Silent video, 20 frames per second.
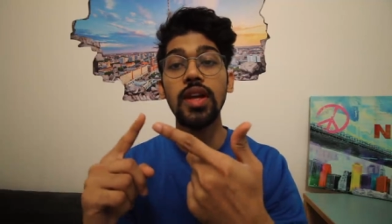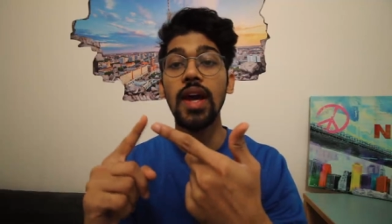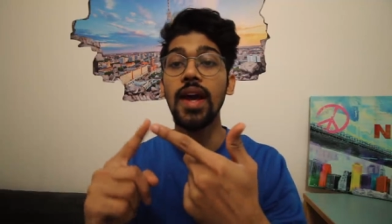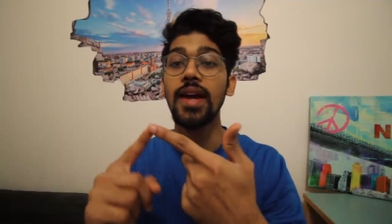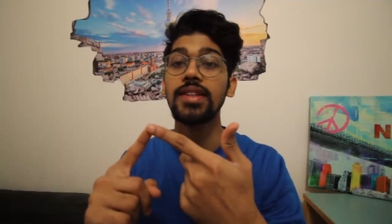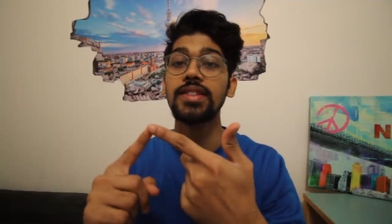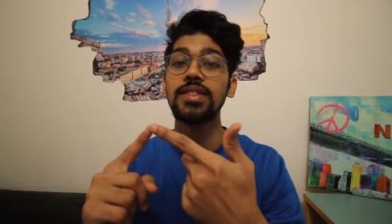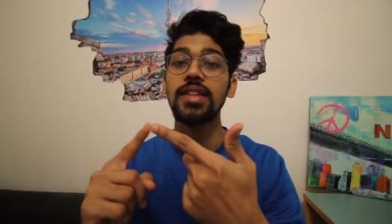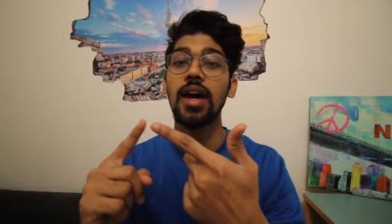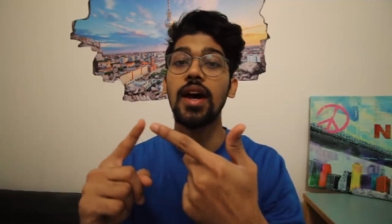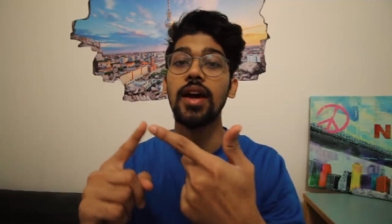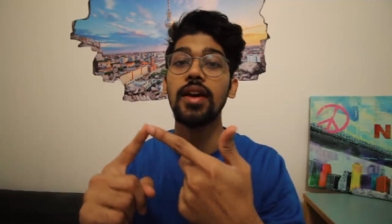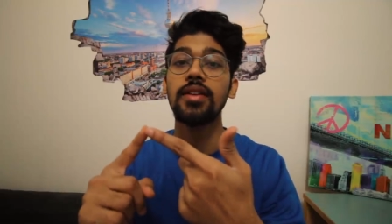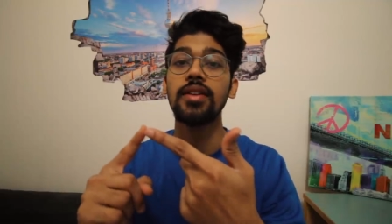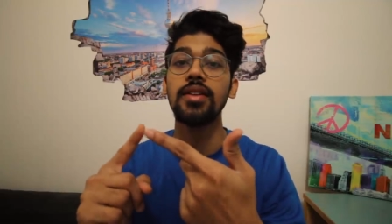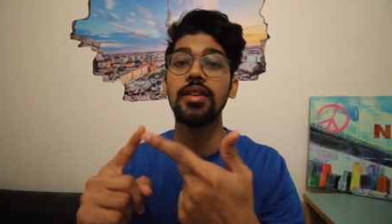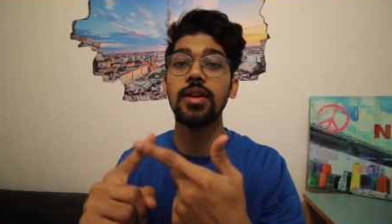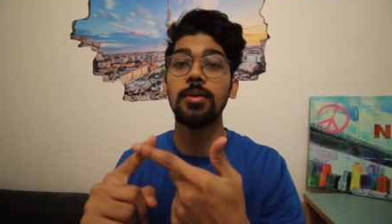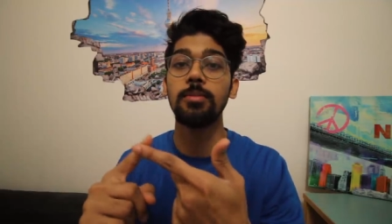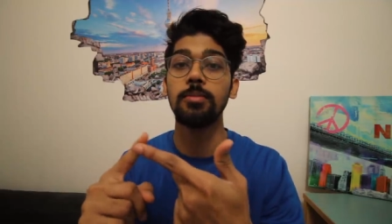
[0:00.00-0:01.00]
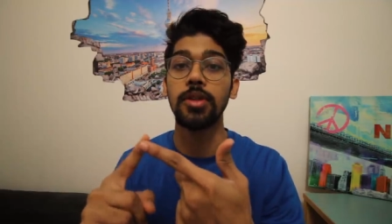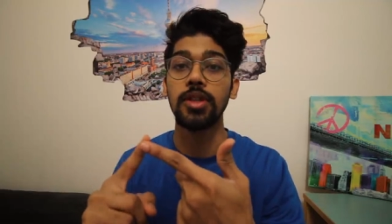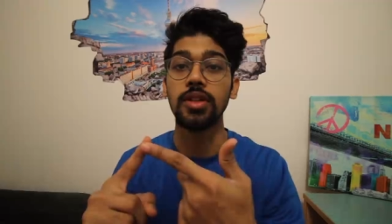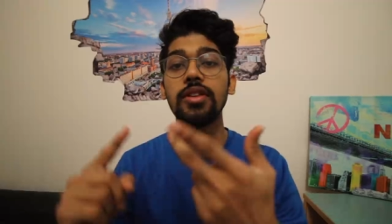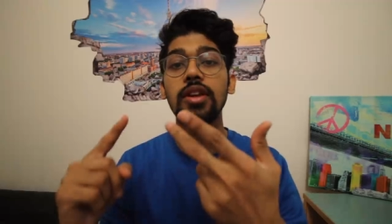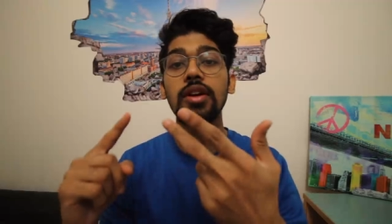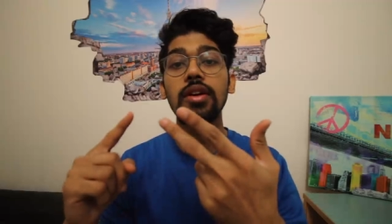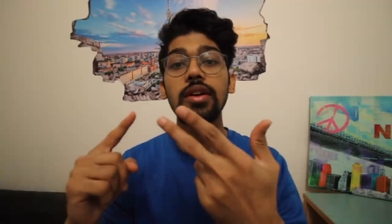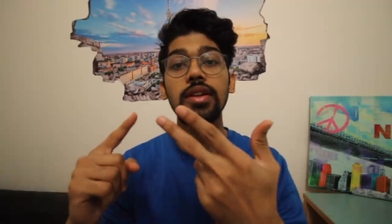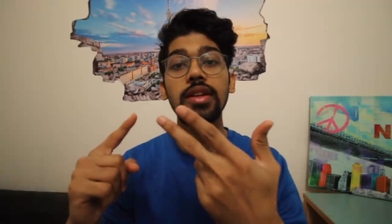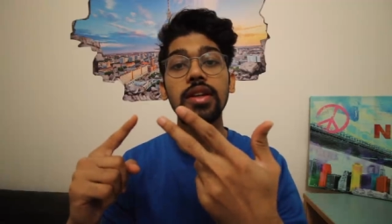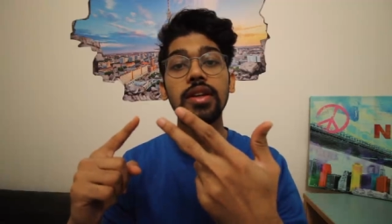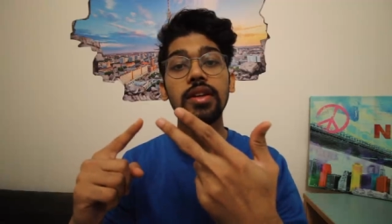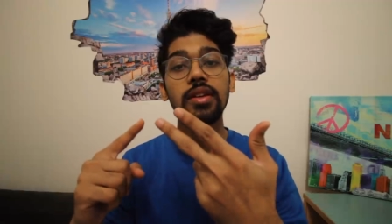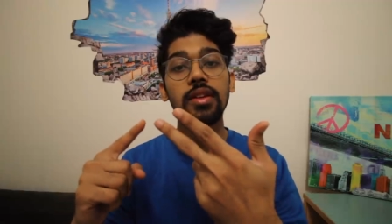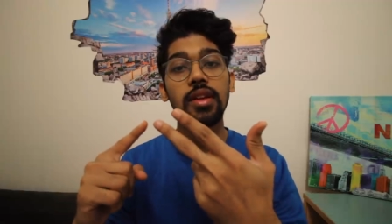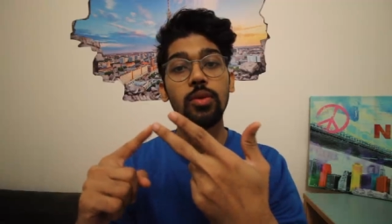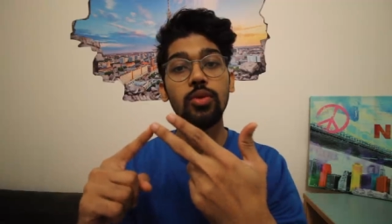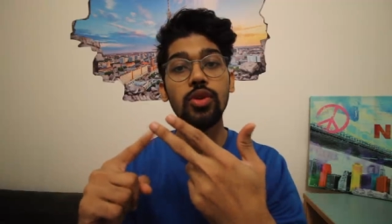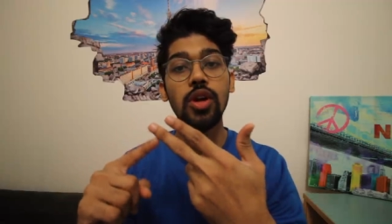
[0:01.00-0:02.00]
tax id number third
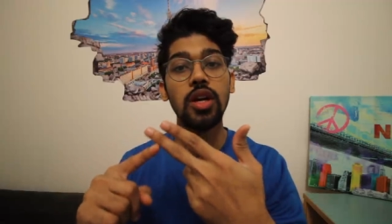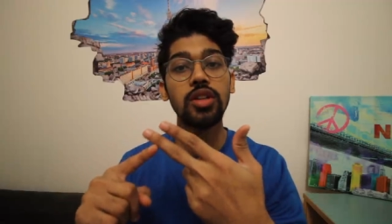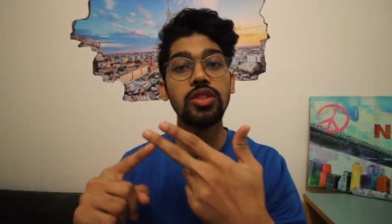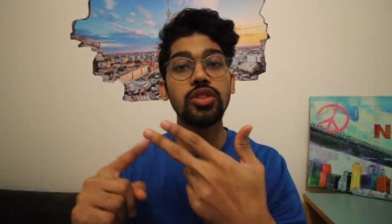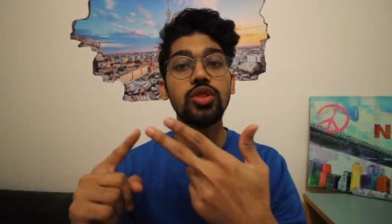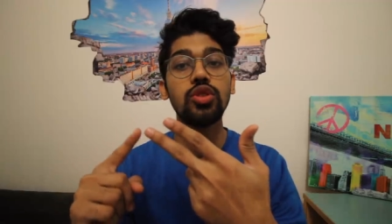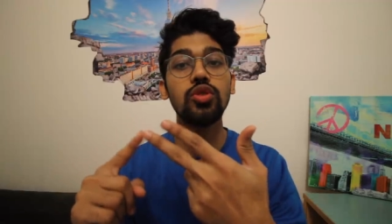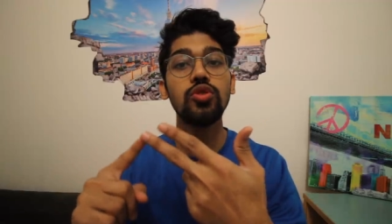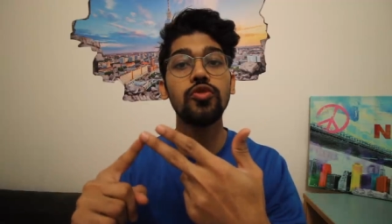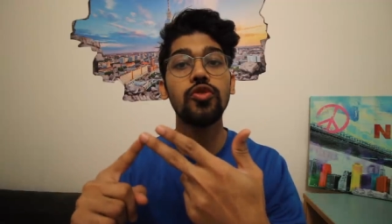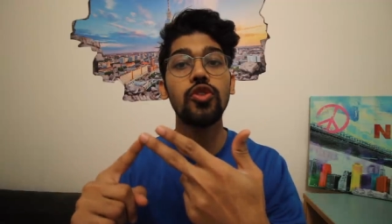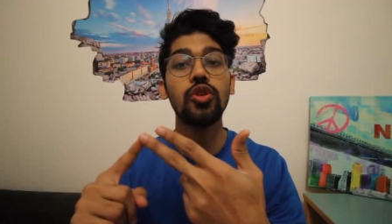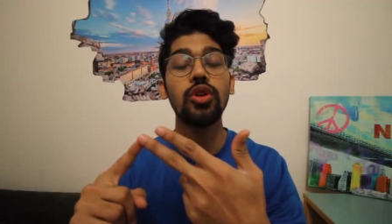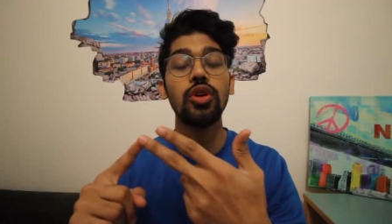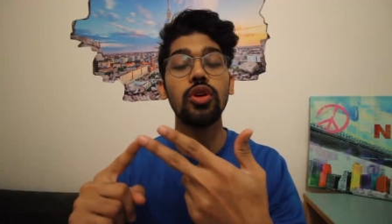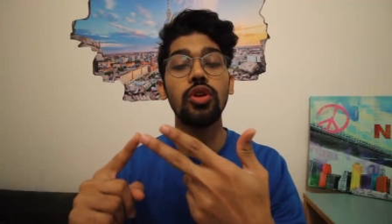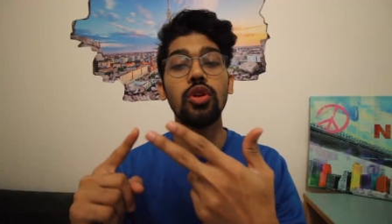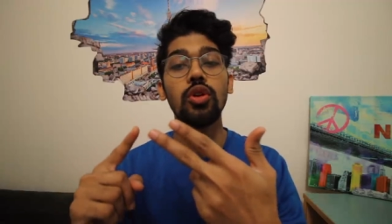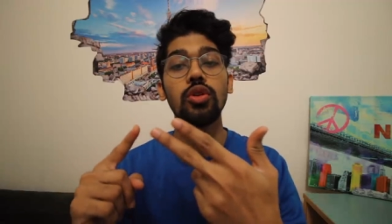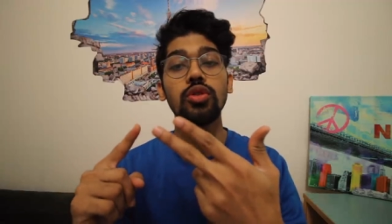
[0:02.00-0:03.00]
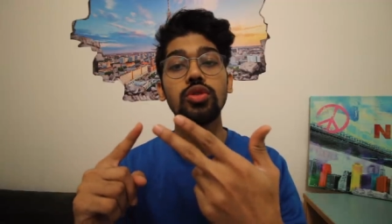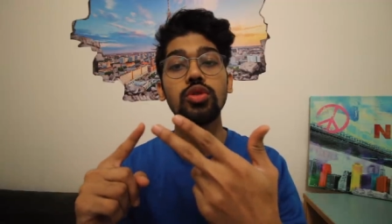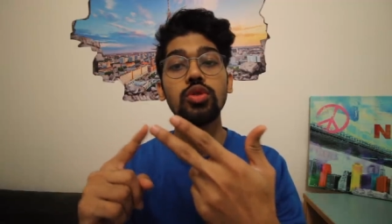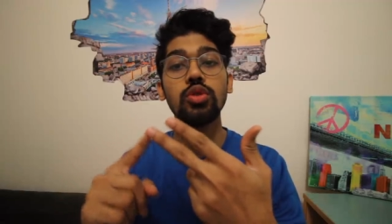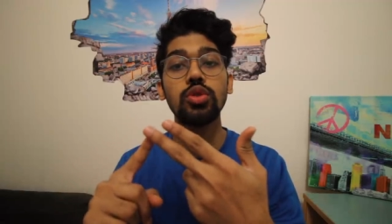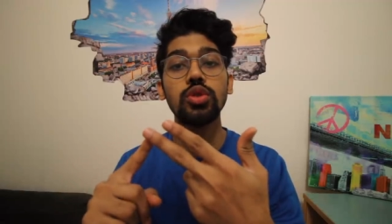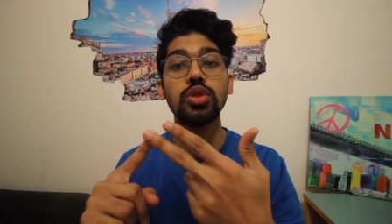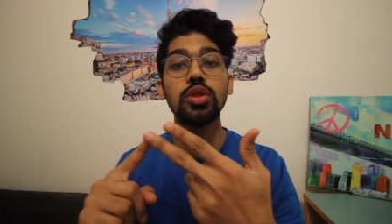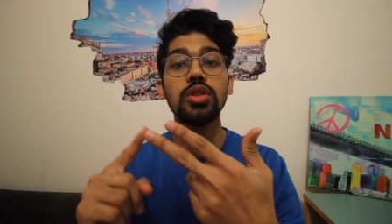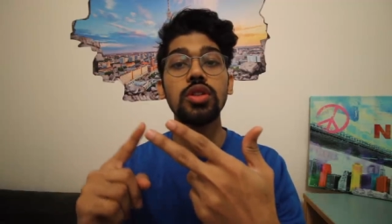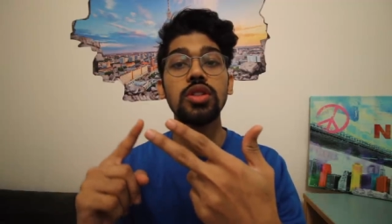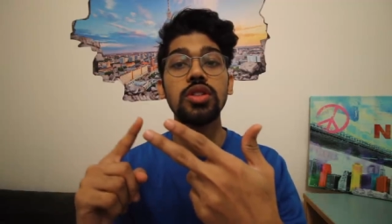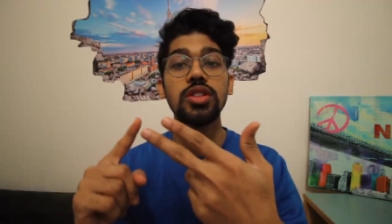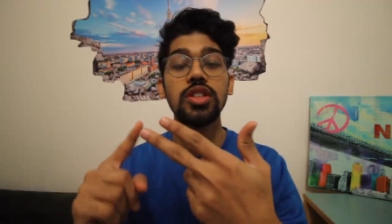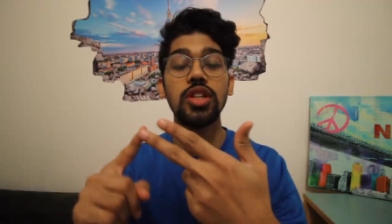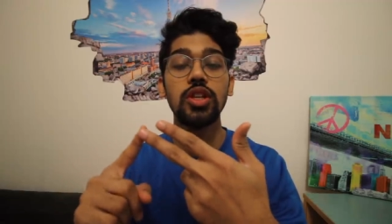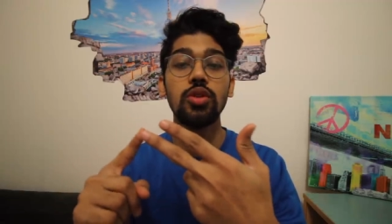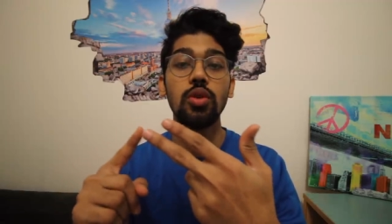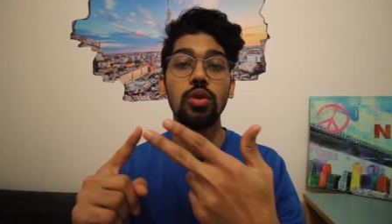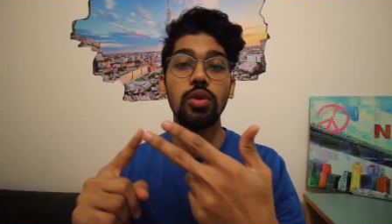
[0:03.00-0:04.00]
thing they would ask you for your social
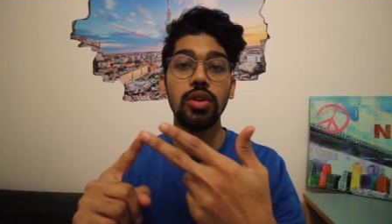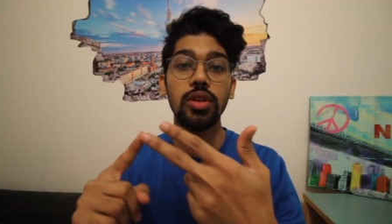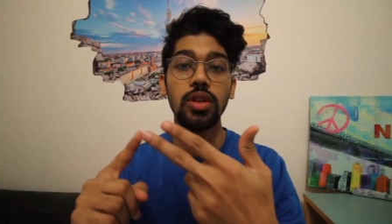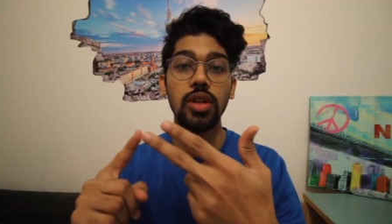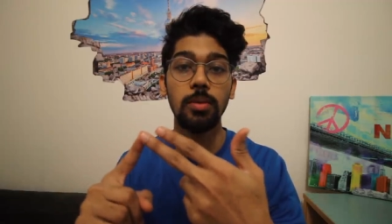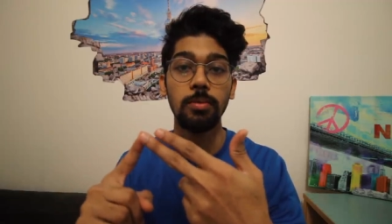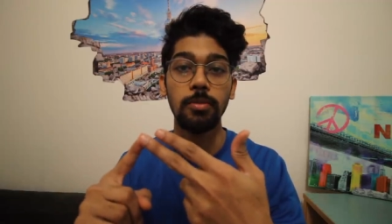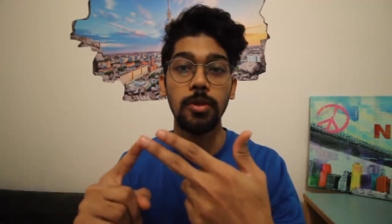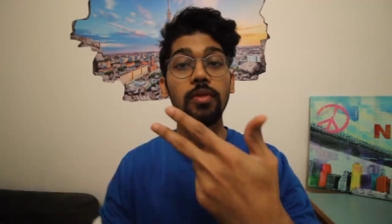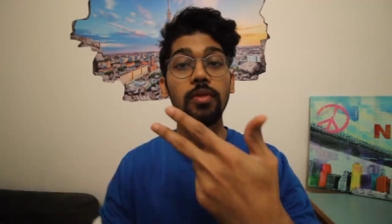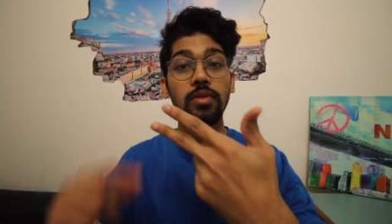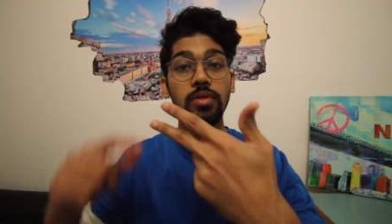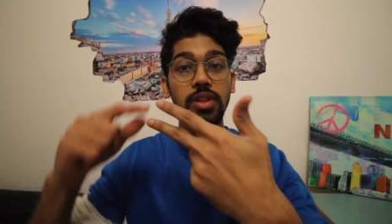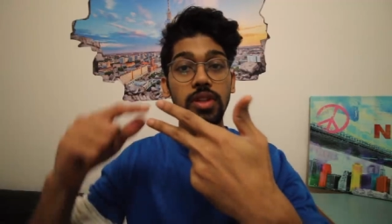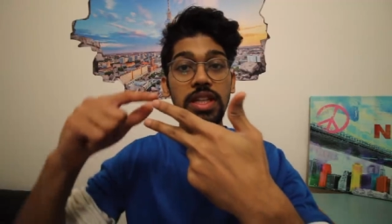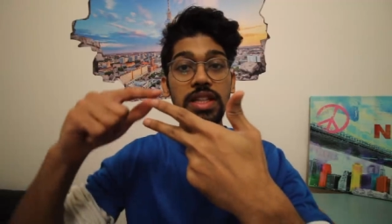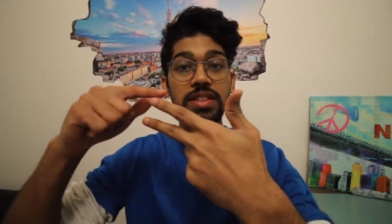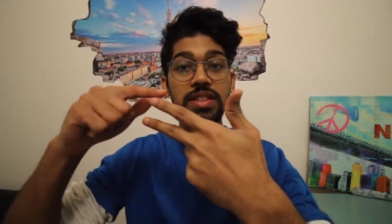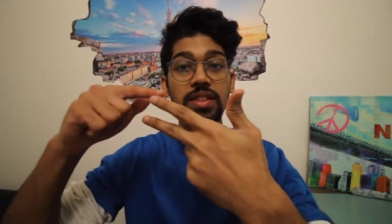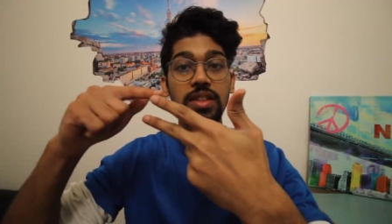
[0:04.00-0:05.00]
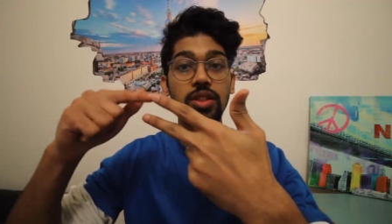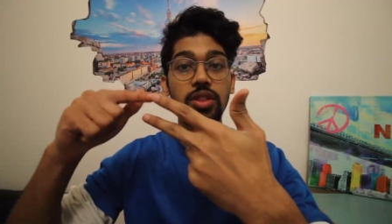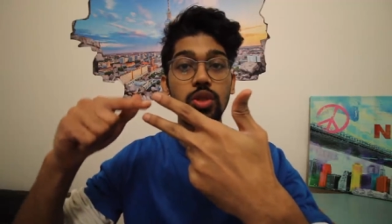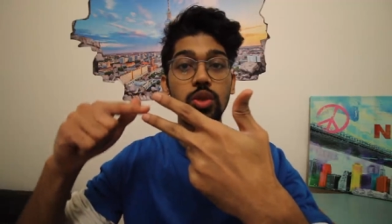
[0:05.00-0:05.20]
security number these